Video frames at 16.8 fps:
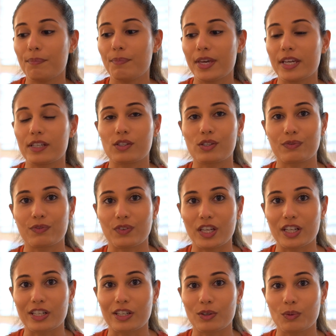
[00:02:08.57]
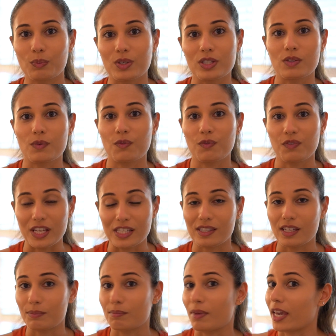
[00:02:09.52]
biggest fear was
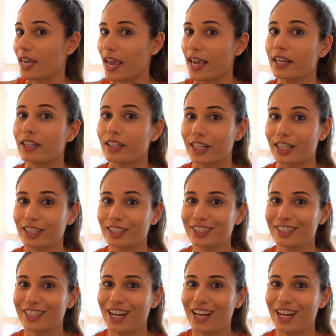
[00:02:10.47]
facing my anger.